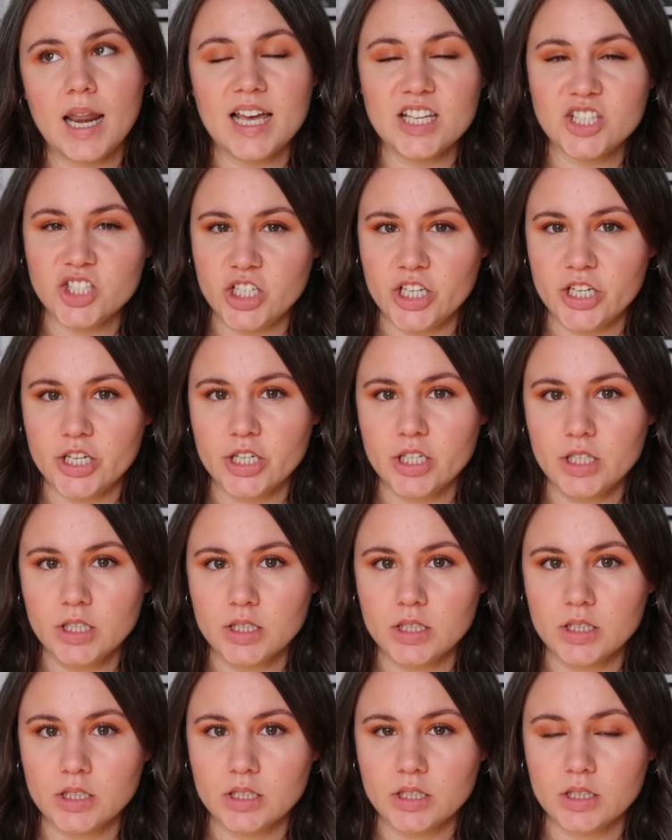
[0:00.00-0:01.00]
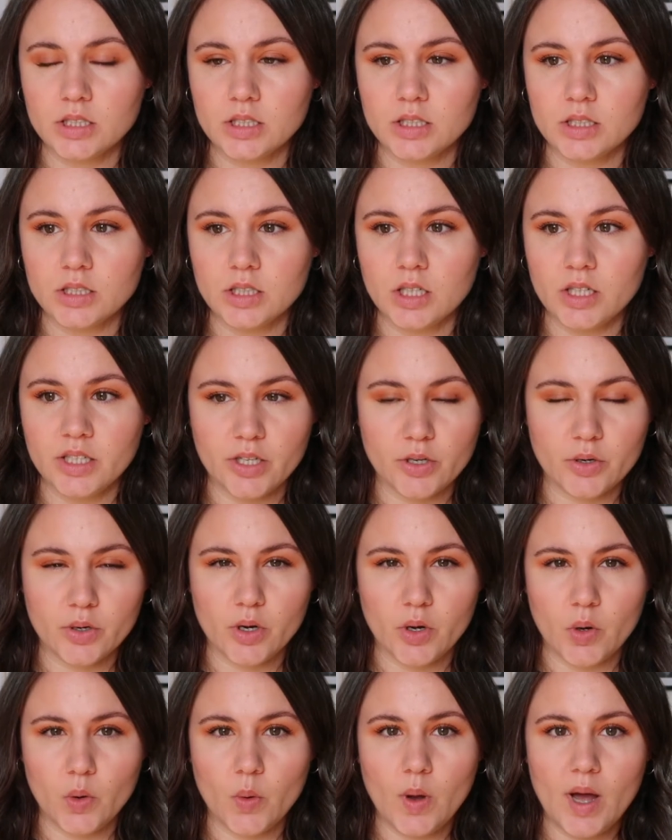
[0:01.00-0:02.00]
last year, a year
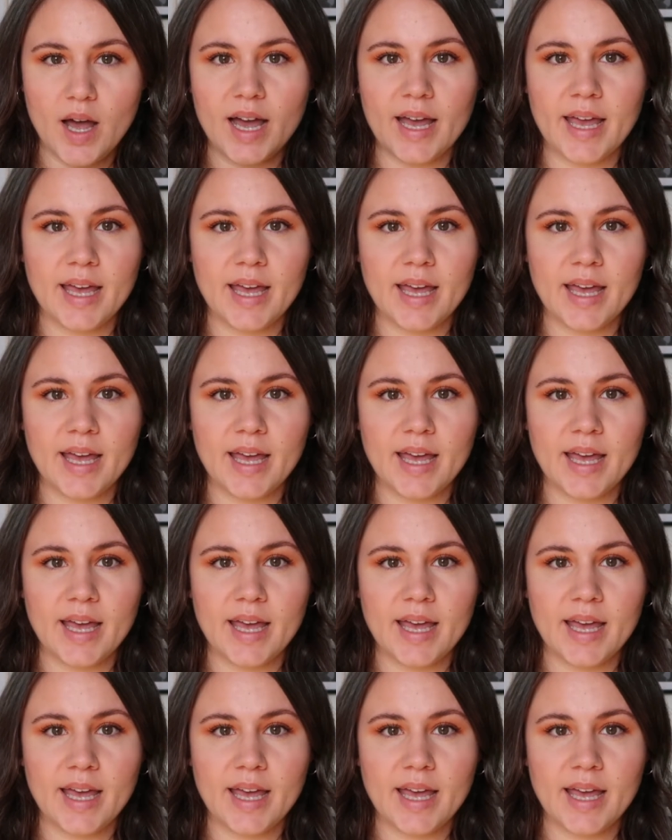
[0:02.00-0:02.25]
ago.